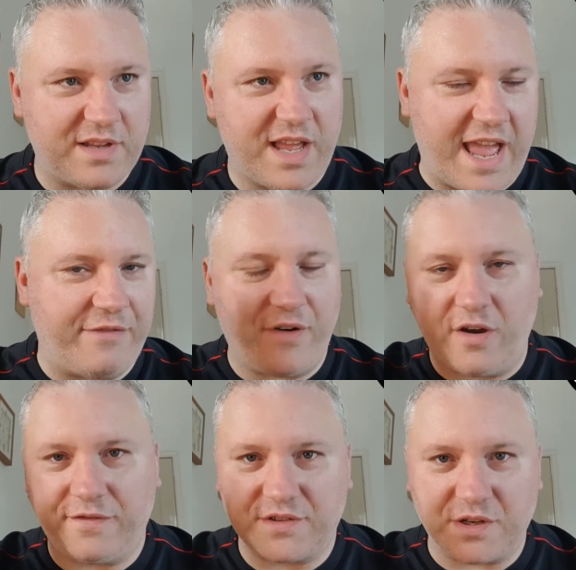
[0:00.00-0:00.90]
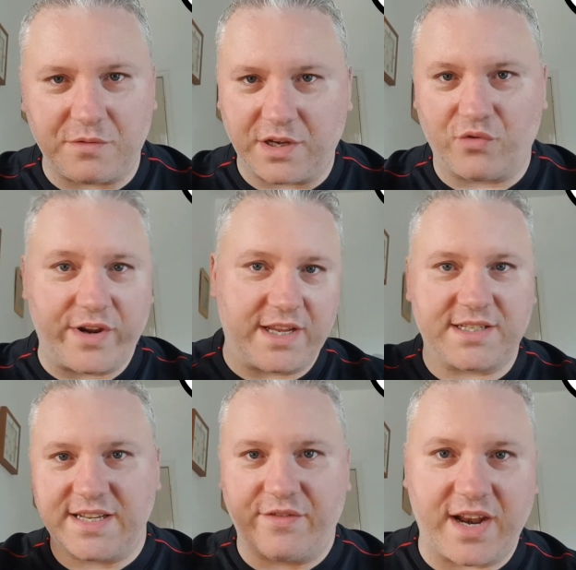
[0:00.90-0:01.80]
F off to the Greek
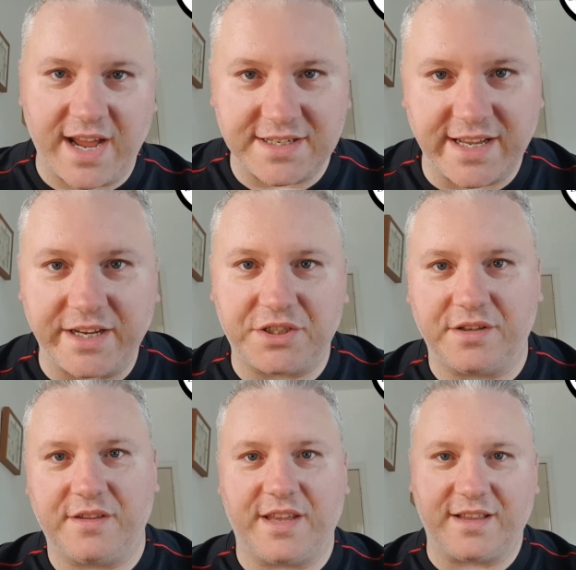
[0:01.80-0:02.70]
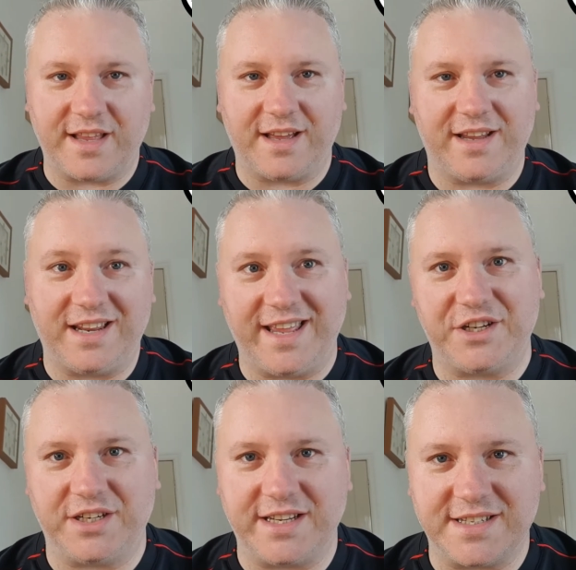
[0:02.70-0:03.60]
civilization thing that he
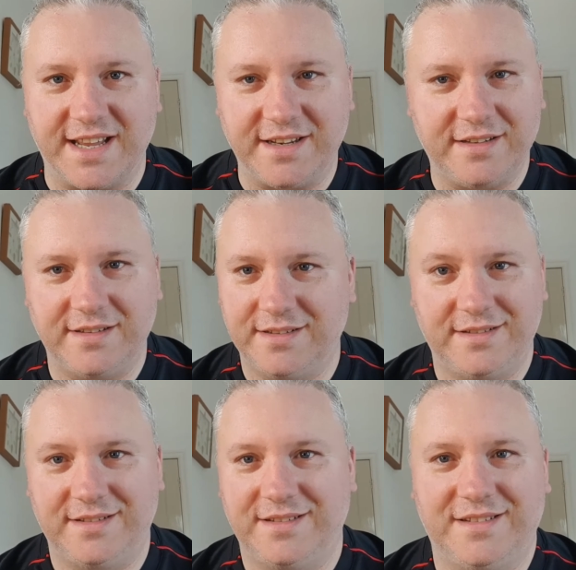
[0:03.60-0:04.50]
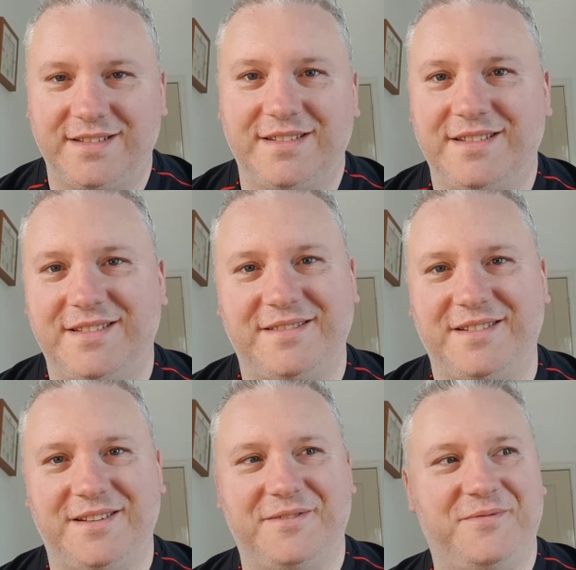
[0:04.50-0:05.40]
allegedly said.
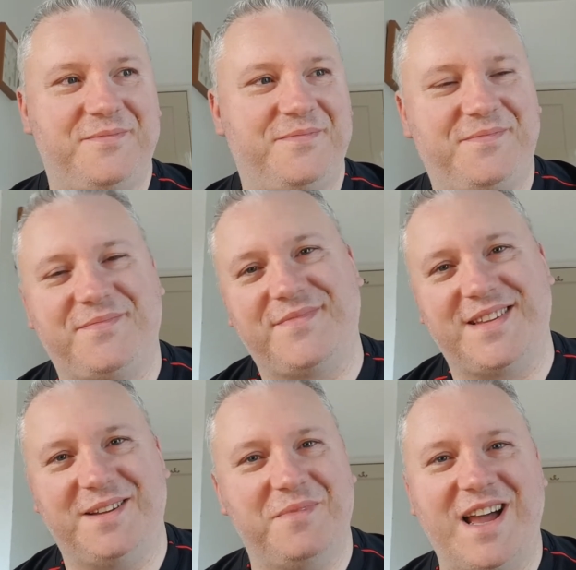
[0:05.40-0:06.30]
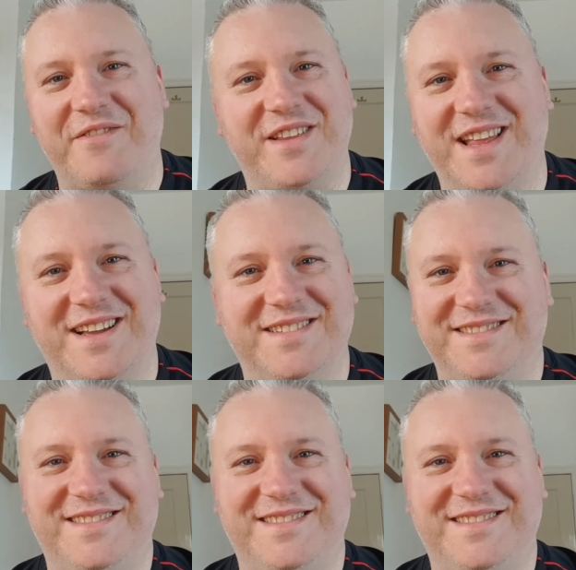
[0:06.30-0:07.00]
No, I'm not having that.